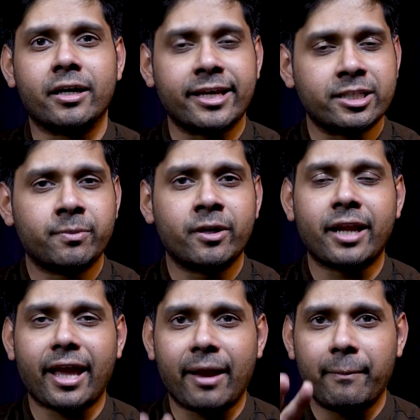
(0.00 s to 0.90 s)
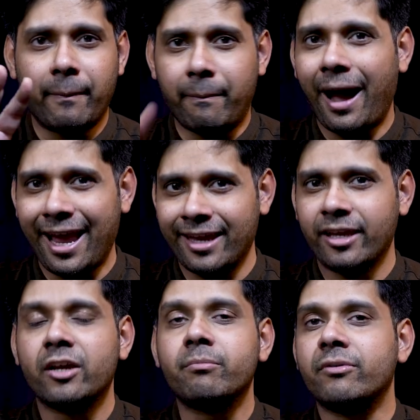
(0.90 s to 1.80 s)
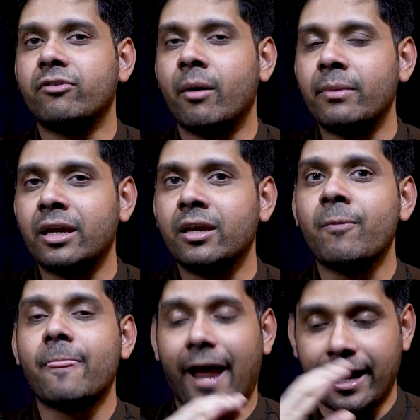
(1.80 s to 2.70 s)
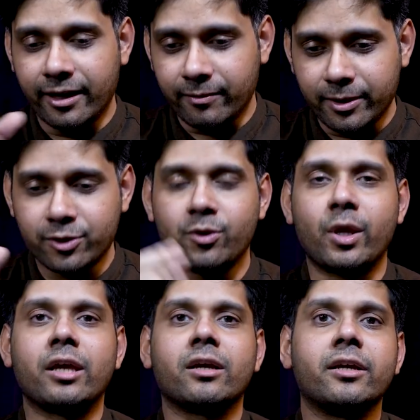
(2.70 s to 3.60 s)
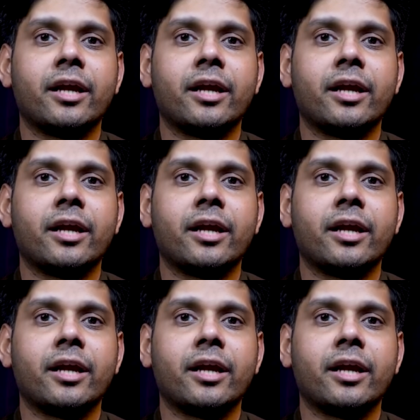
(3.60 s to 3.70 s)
expert by performing and pursuing